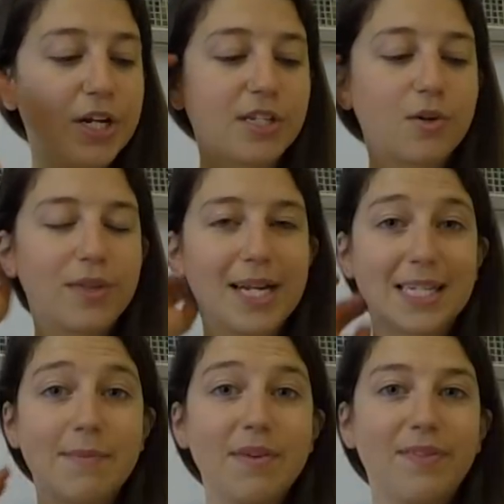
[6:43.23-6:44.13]
So that's
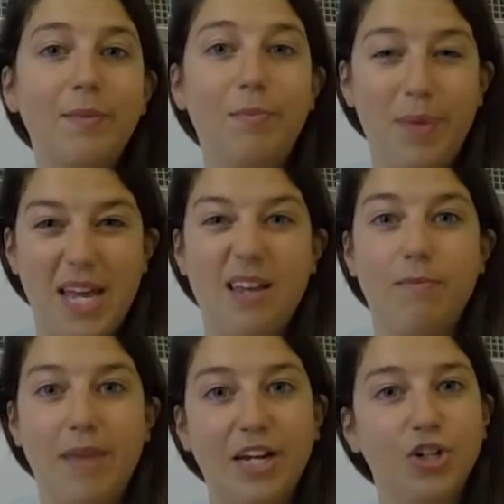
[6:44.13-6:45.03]
some of the big
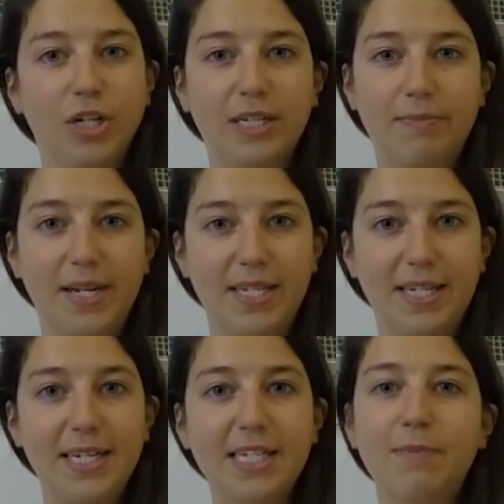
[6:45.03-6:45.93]
major
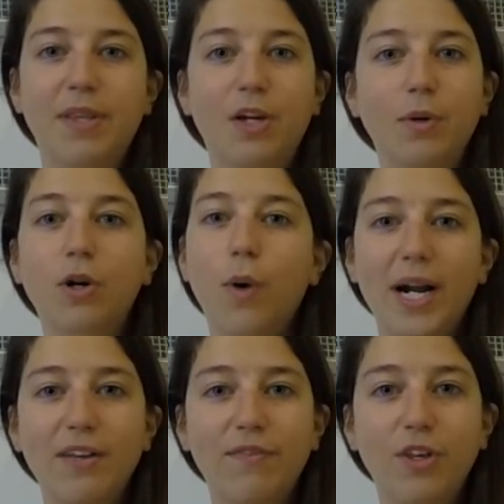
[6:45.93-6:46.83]
expenses, but there were
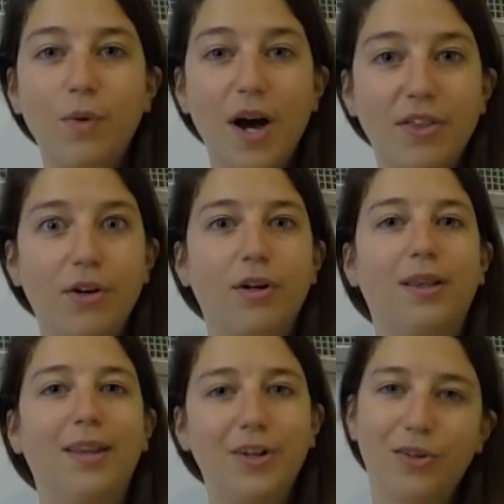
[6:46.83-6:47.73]
quite a few other
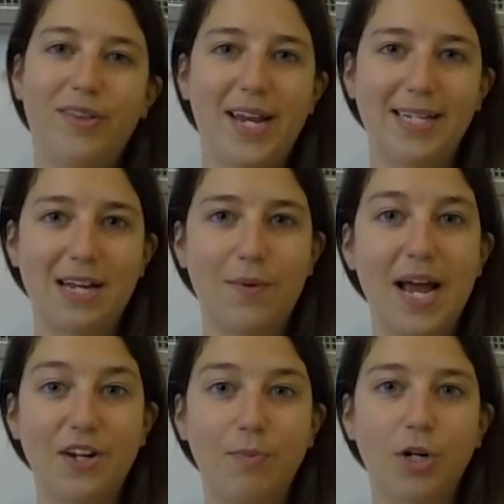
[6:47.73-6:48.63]
little things that we
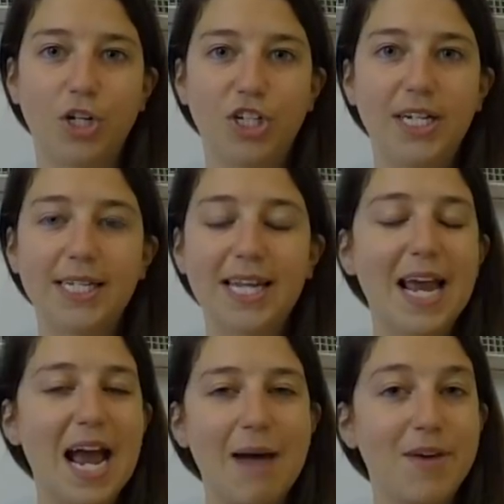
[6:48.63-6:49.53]
had to purchase.
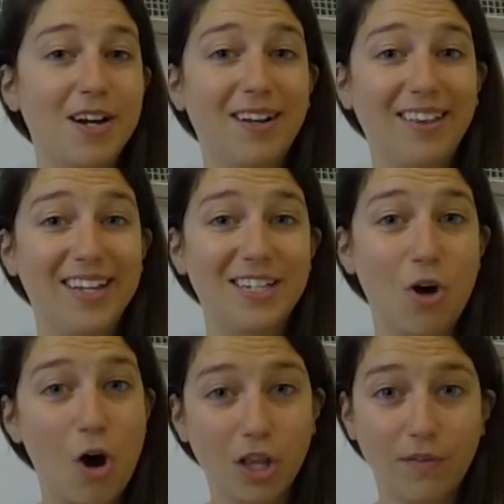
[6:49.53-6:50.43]
I'm not going to list
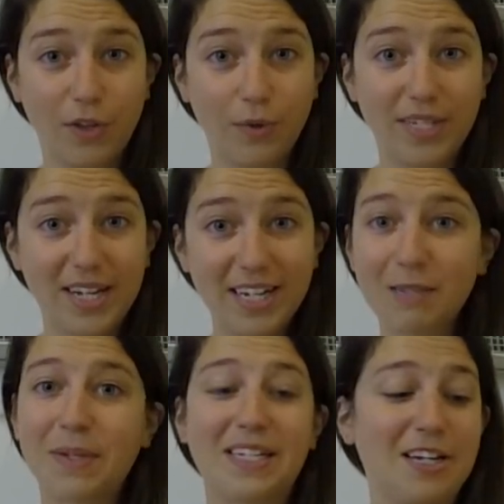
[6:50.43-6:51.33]
all of those
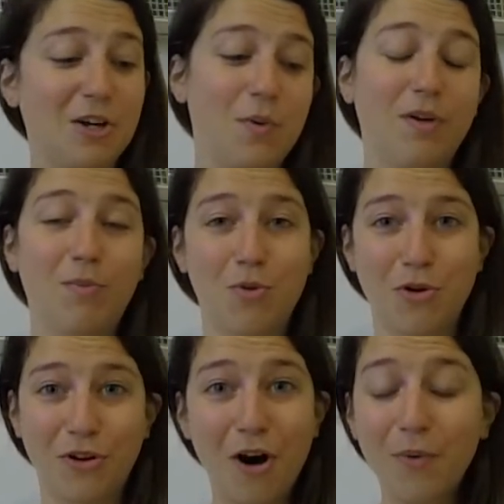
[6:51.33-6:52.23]
things because I don't want to
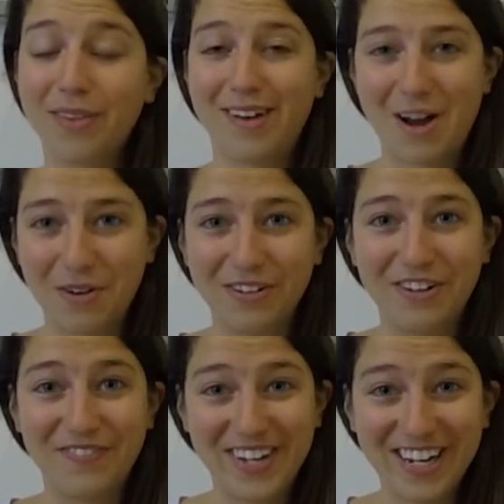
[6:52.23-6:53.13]
bore y'all with an
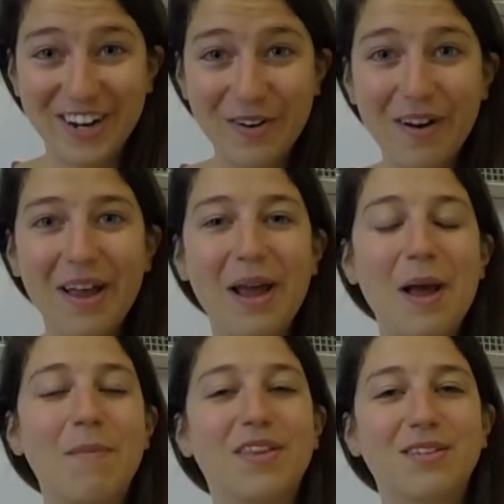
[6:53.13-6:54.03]
hour-long video,
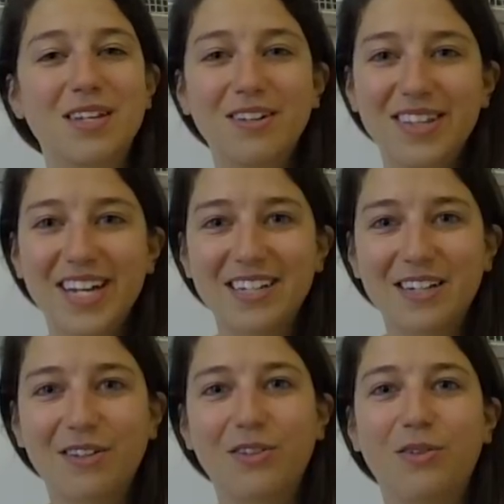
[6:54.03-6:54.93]
but those little things
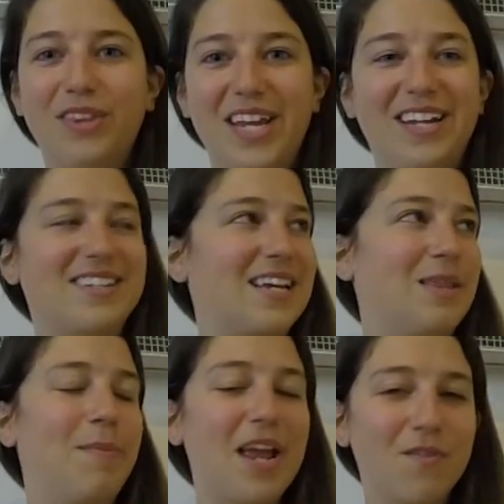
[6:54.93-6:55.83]
include things like
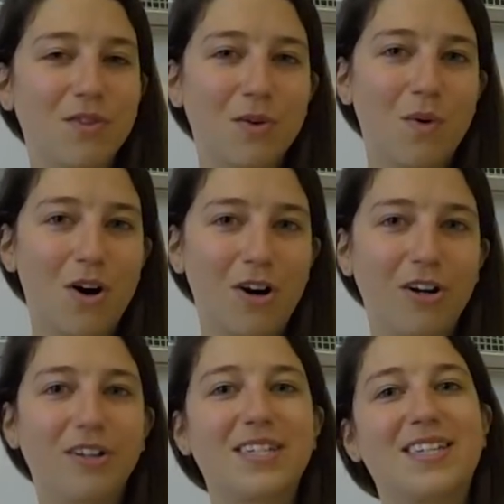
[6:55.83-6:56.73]
the paint for the
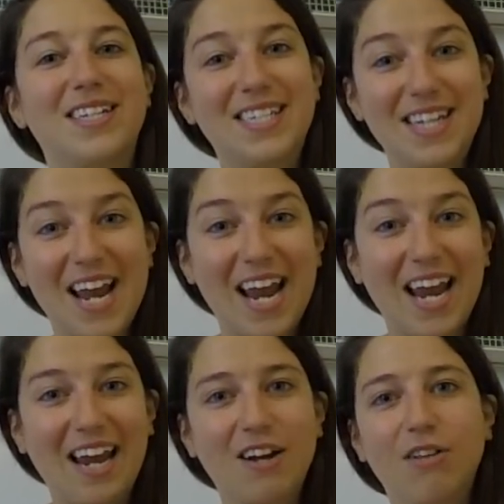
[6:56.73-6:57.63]
walls, the
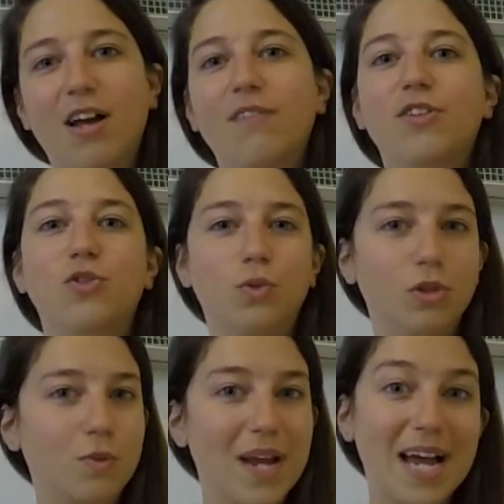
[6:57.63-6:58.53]
stain, a lot of the
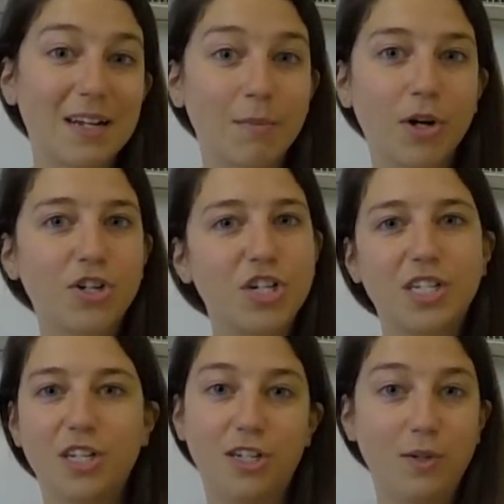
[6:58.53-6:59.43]
tools we had to purchase
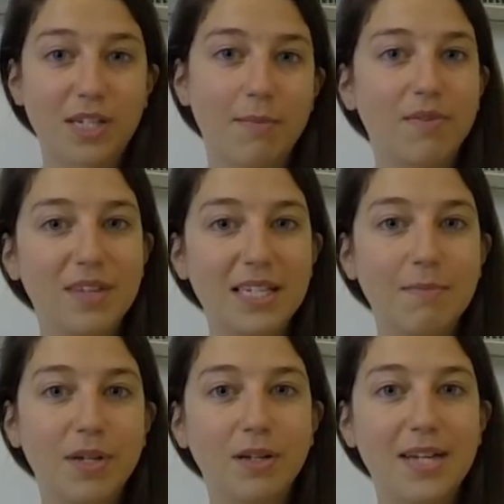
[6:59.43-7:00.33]
to do some of this
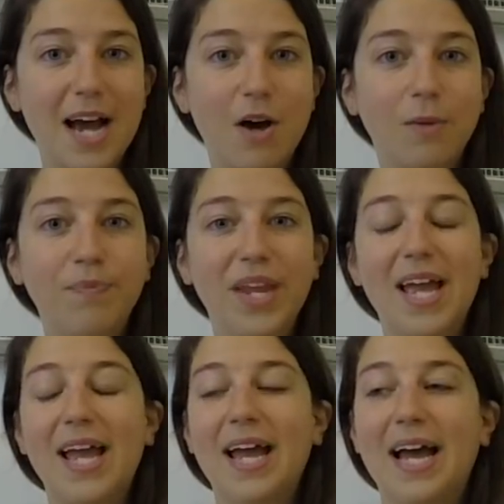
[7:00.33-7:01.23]
build out.
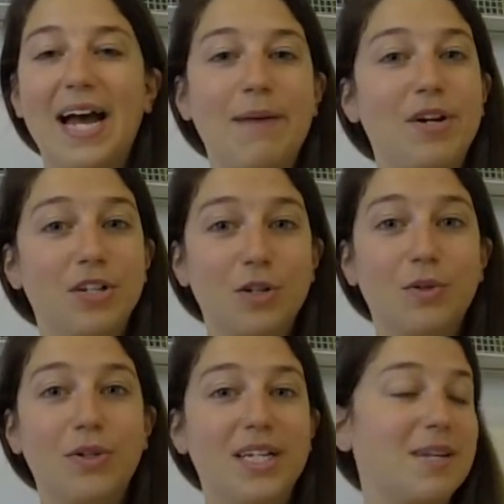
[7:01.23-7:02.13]
It also
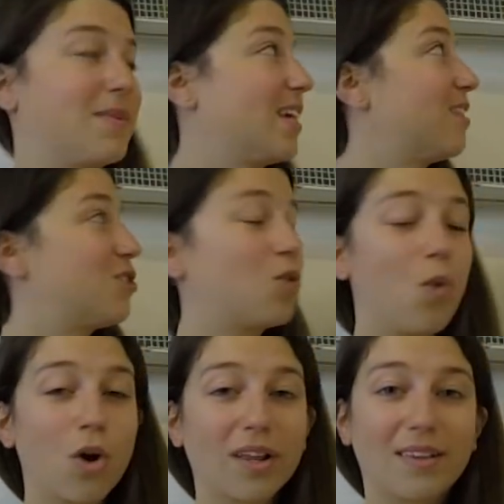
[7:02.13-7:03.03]
included some of like the
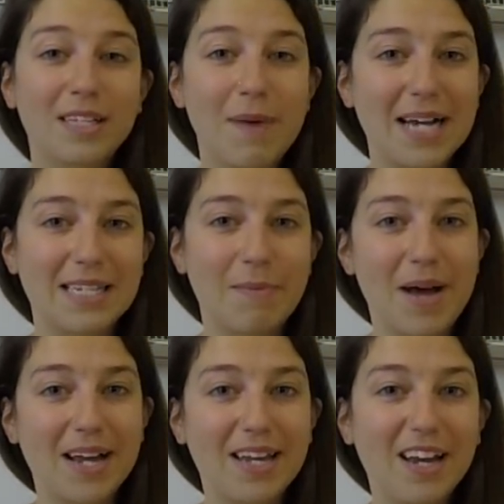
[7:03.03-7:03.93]
decor, like this basket
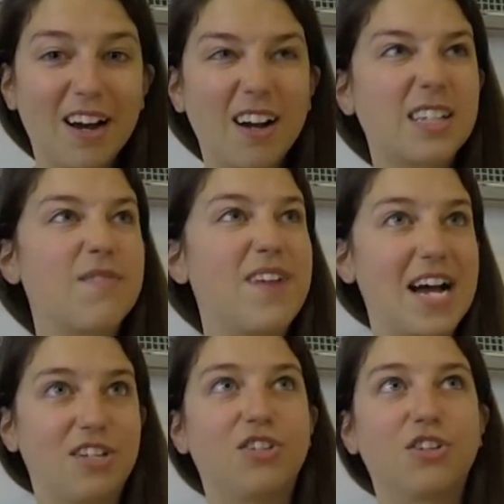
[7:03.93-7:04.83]
back here, some
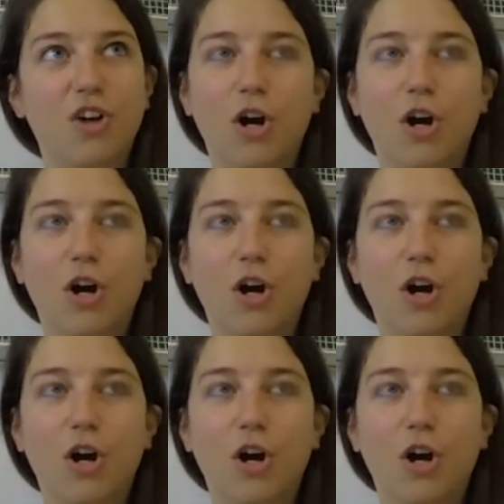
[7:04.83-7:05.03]
fasteners,